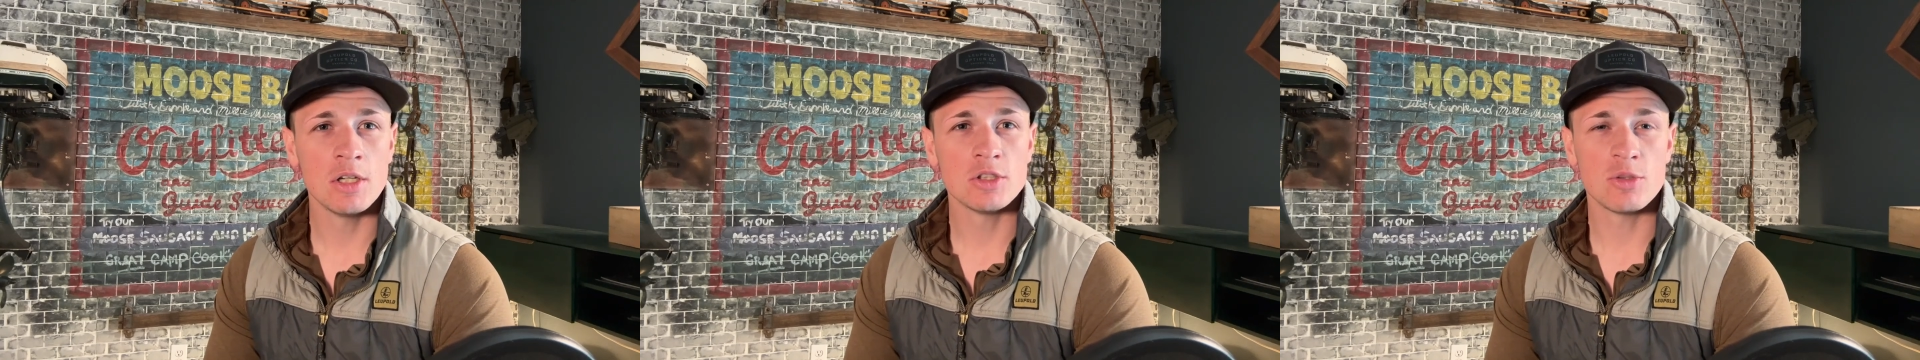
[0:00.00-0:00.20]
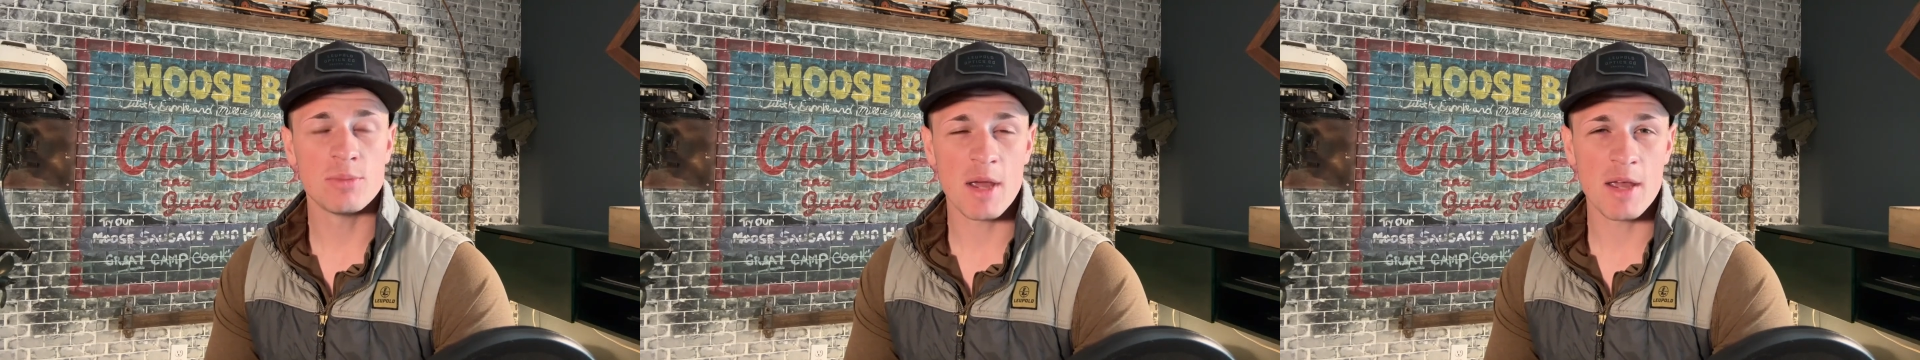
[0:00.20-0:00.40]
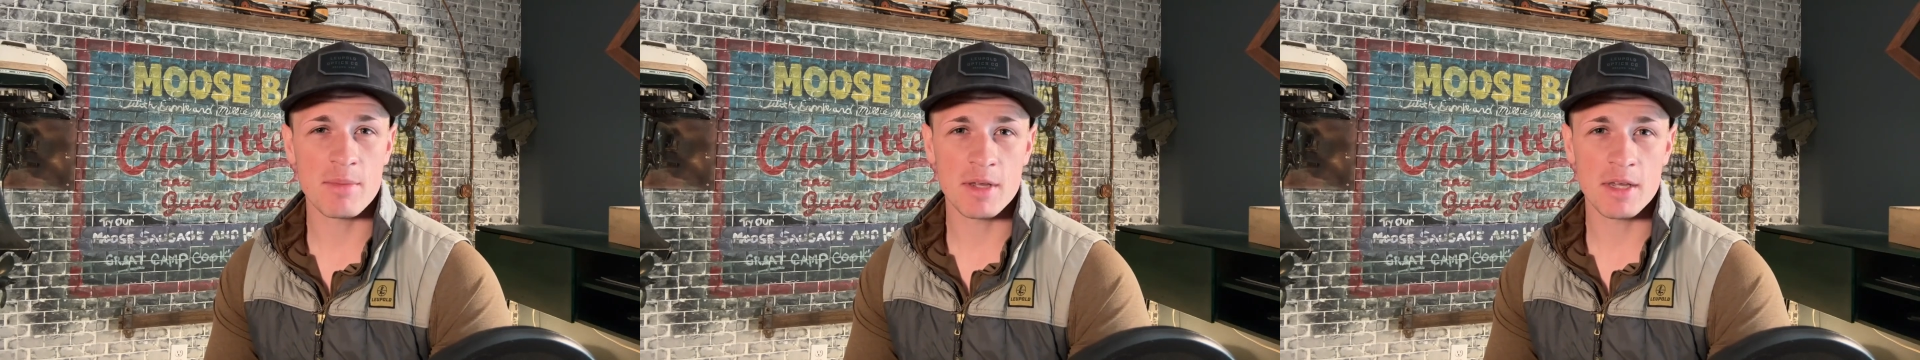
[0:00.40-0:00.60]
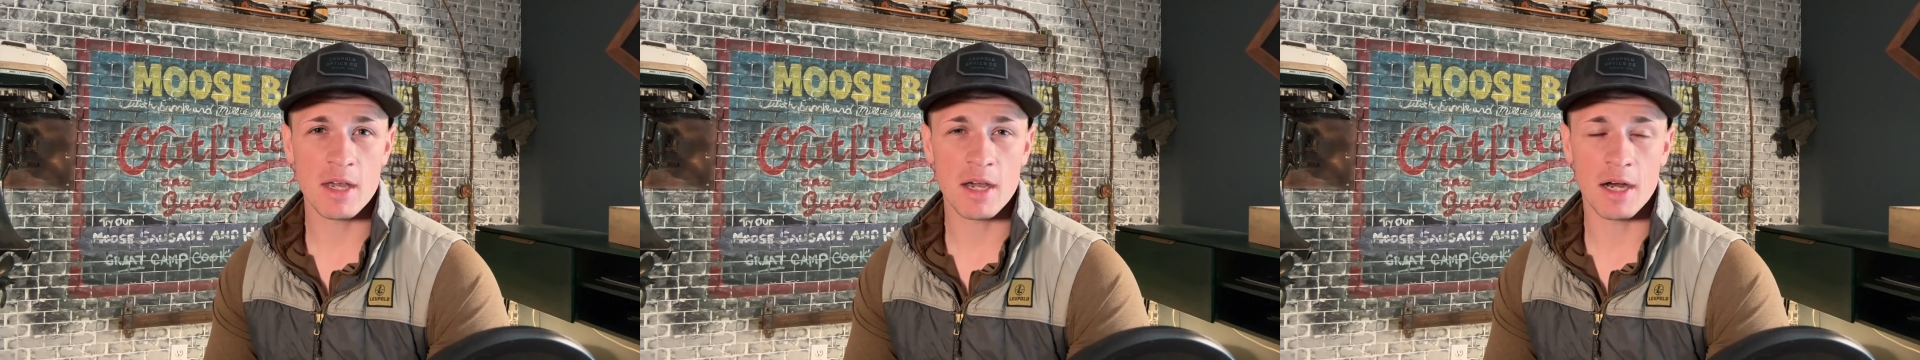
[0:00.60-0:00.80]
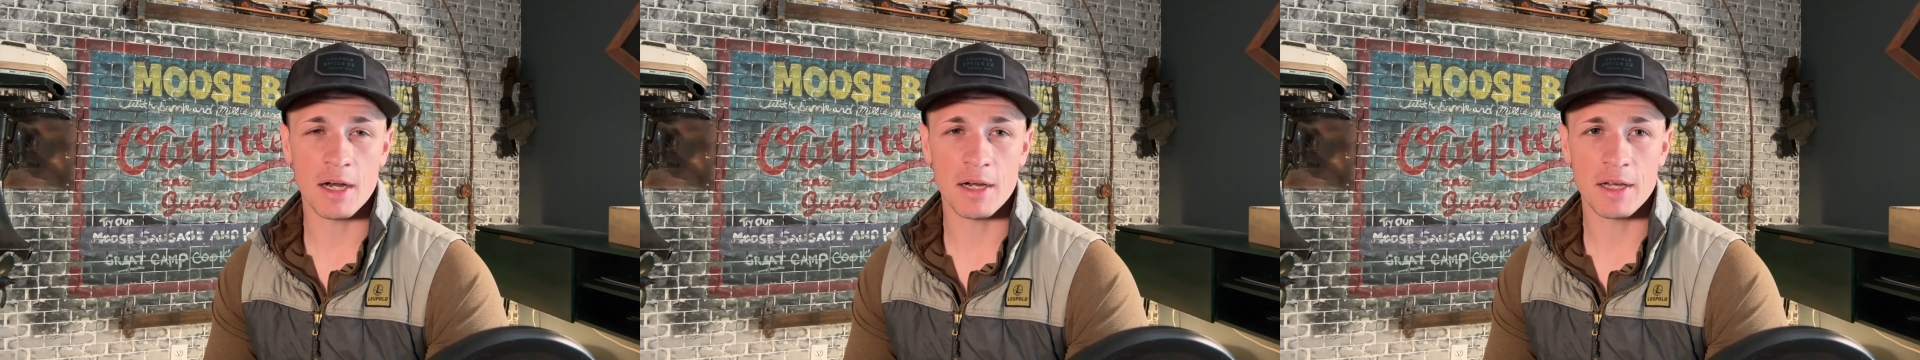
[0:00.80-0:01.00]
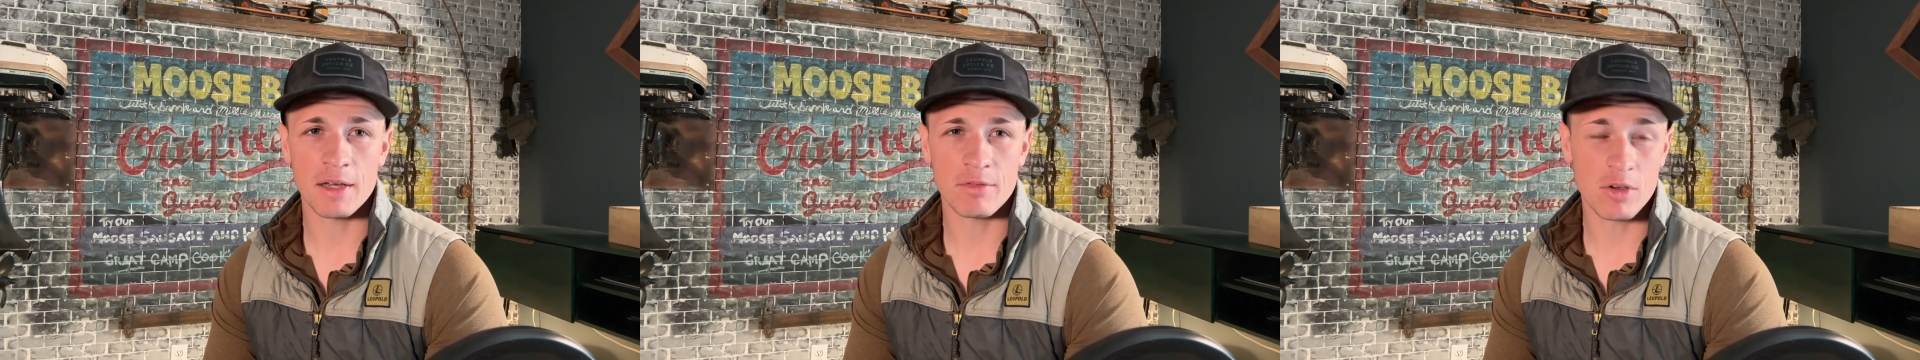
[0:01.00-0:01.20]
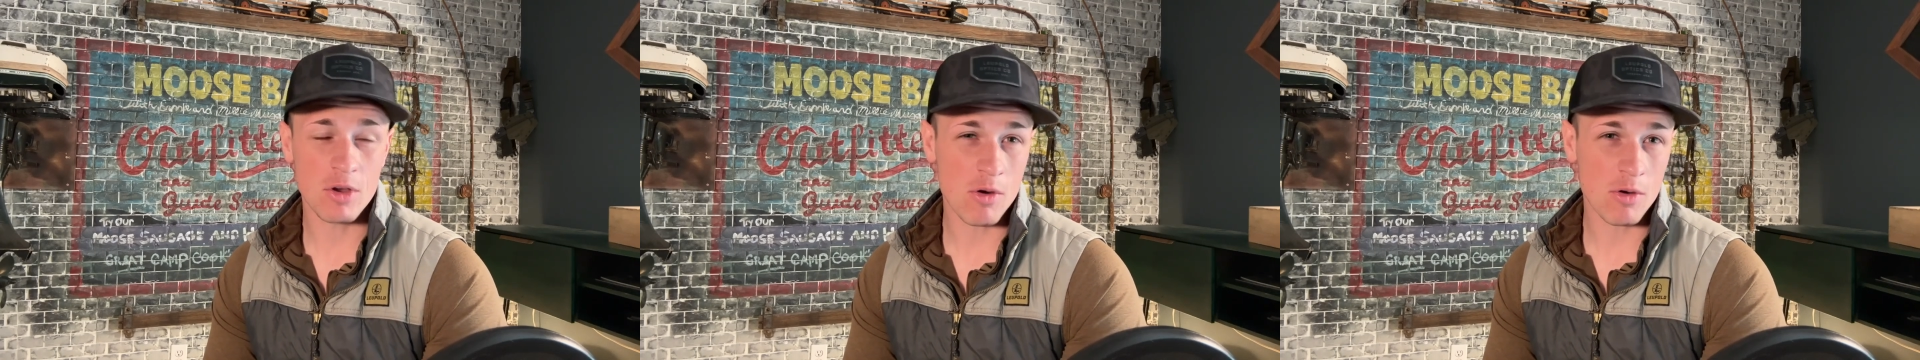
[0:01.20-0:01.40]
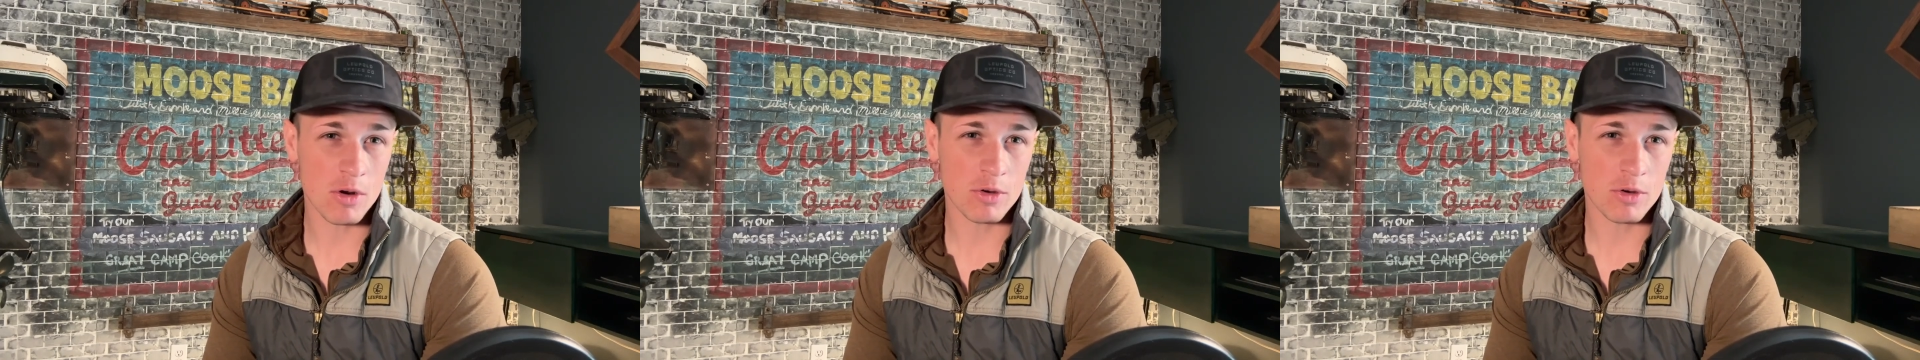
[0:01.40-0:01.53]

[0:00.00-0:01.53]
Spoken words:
So maybe if you're going